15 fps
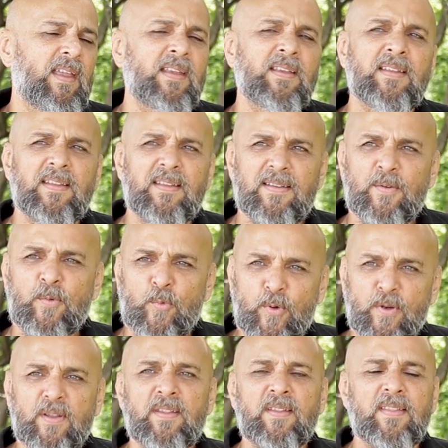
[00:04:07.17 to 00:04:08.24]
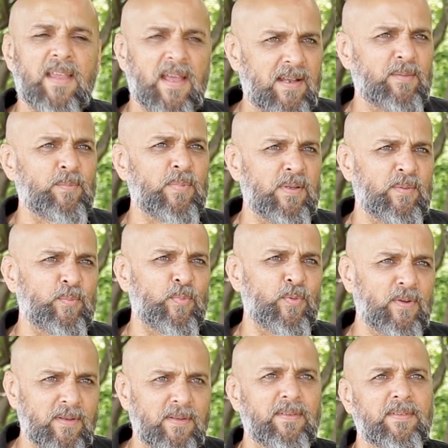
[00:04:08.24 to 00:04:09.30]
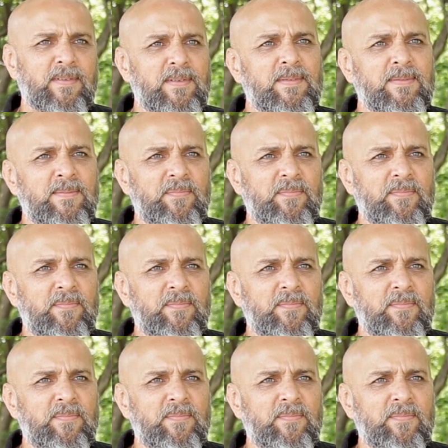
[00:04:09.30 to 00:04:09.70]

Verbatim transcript: And wouldn't that be brilliant?